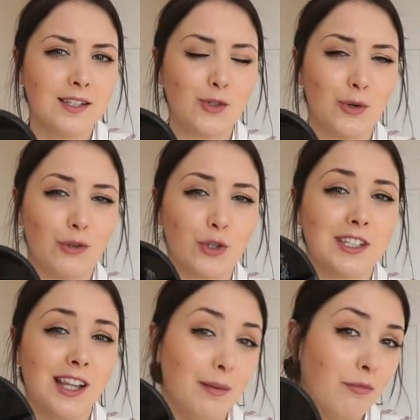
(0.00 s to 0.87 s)
So if you're
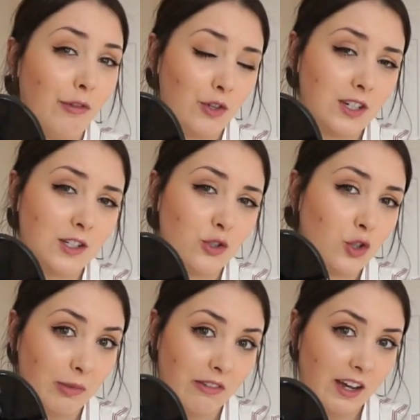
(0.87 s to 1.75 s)
slim-footed, you
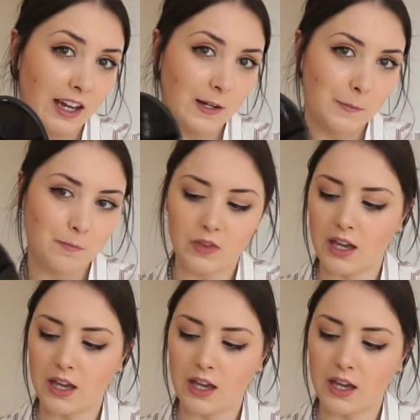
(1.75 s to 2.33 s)
should be fine.